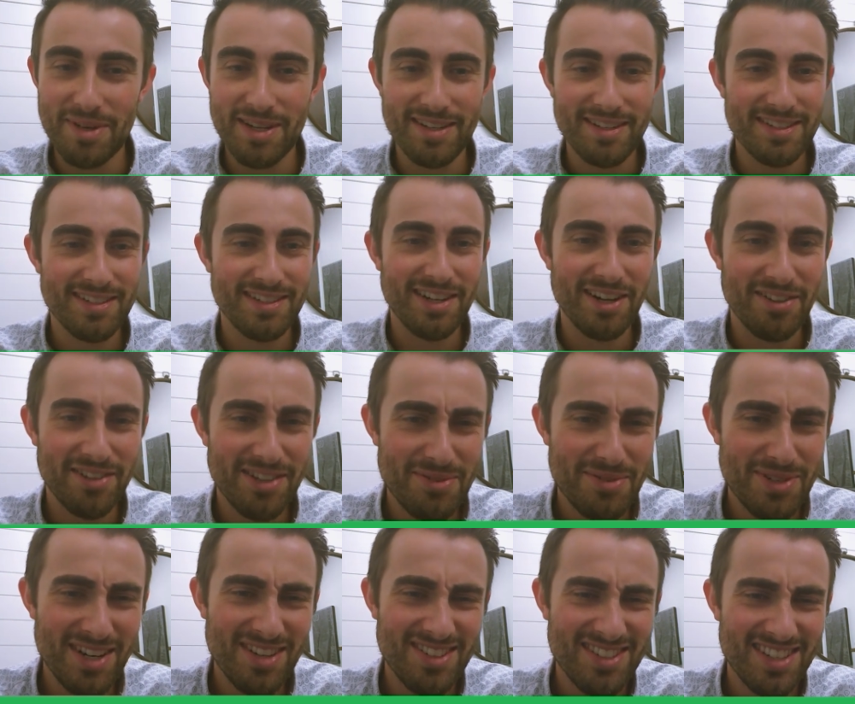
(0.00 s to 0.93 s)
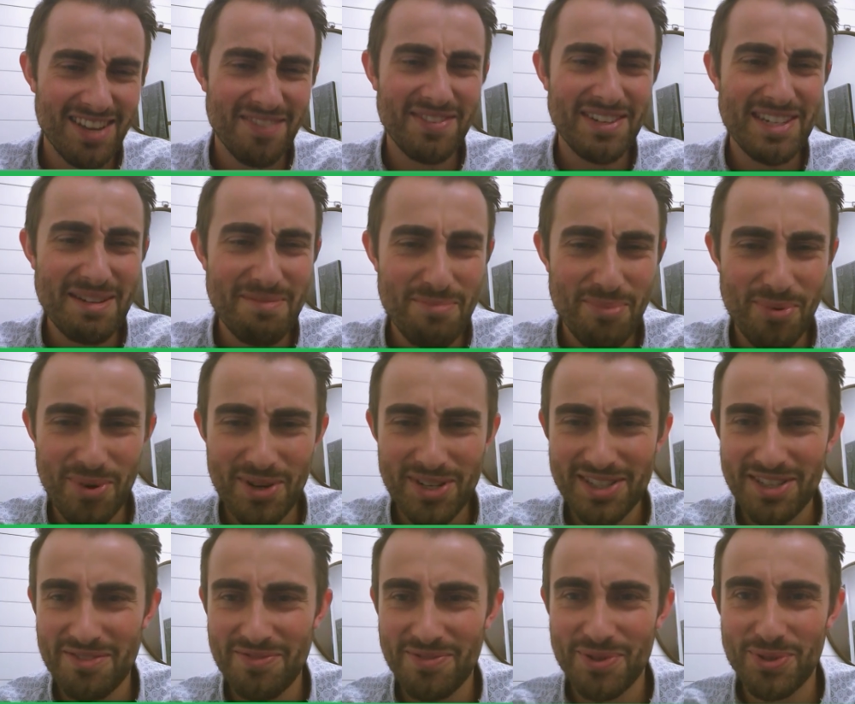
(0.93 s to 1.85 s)
And, you know, they were down 17
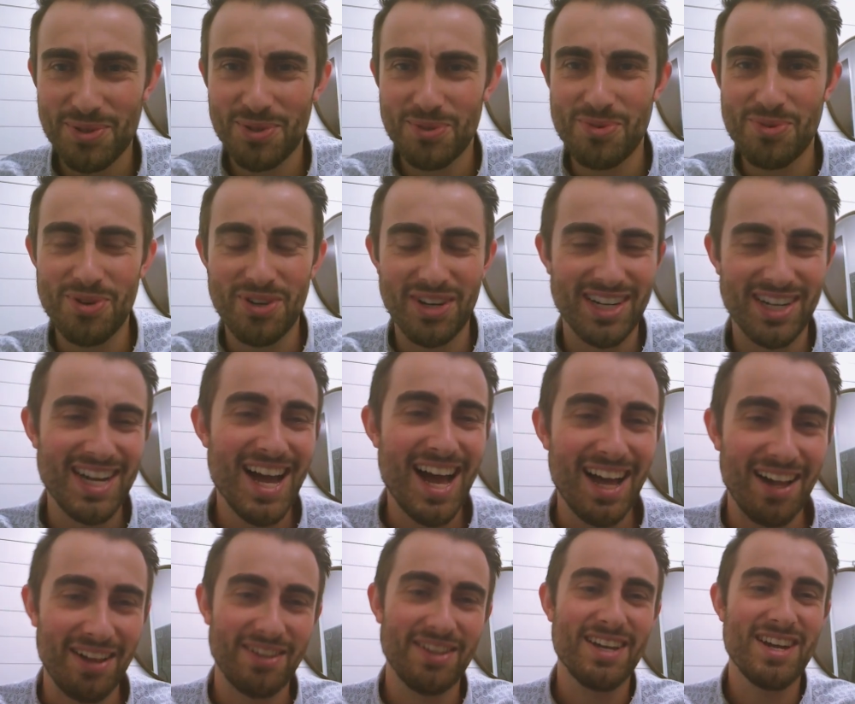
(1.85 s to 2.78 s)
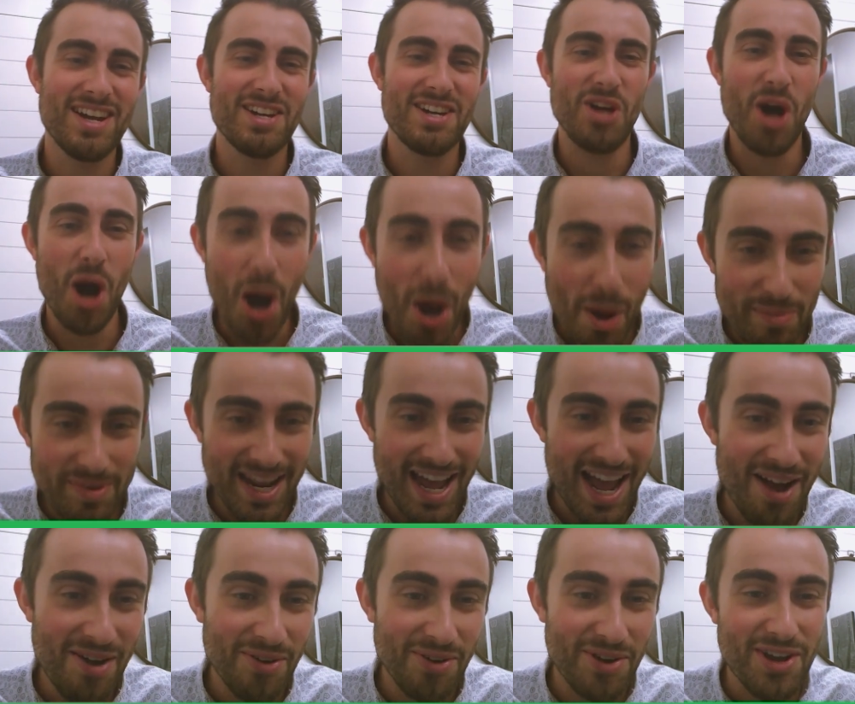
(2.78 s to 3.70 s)
points in the fourth quarter. Kyle, calm
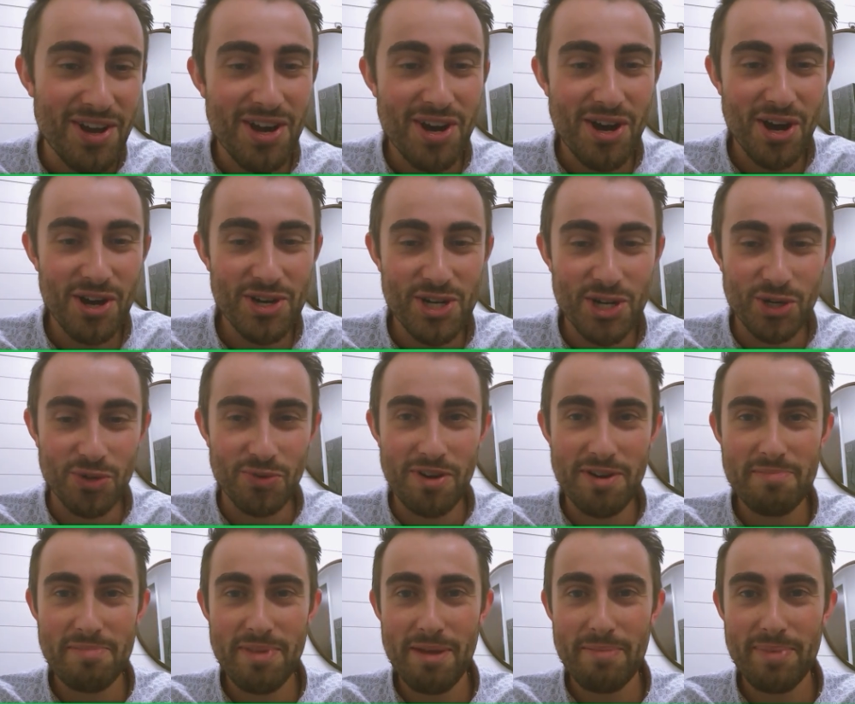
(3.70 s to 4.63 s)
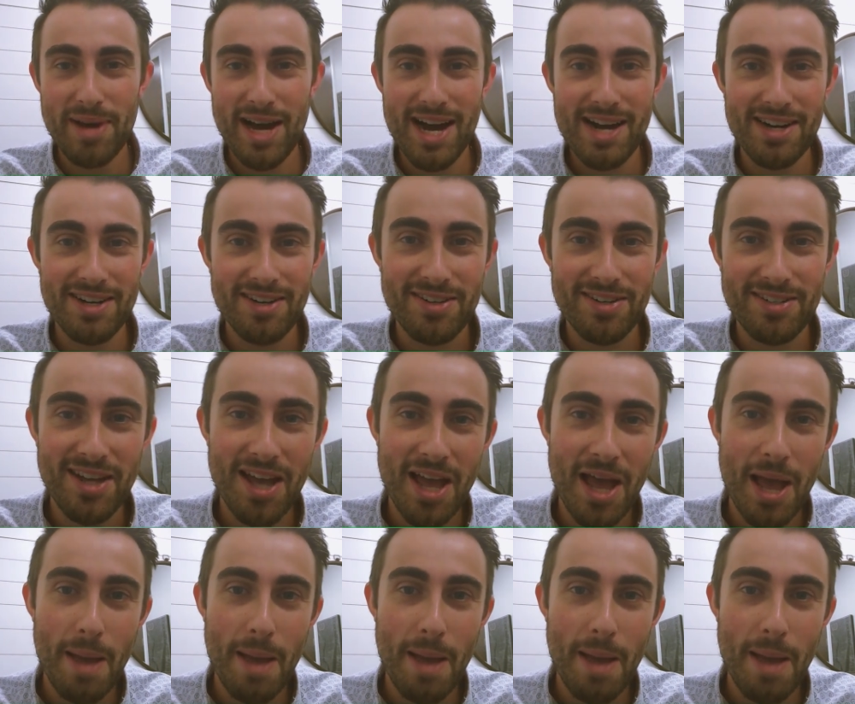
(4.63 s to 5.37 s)
down on your Green Bay Packers.